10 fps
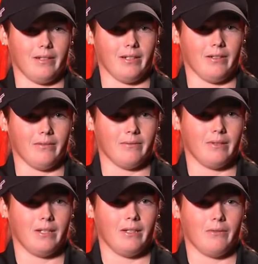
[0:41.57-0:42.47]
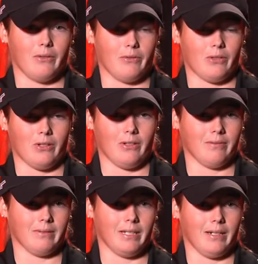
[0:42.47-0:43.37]
you know. If you fall,
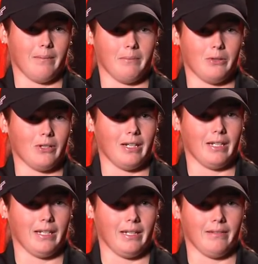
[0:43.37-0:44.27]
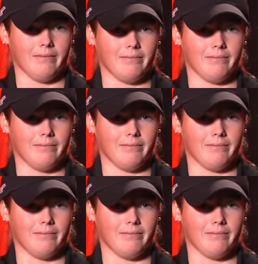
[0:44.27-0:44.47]
get up and try again.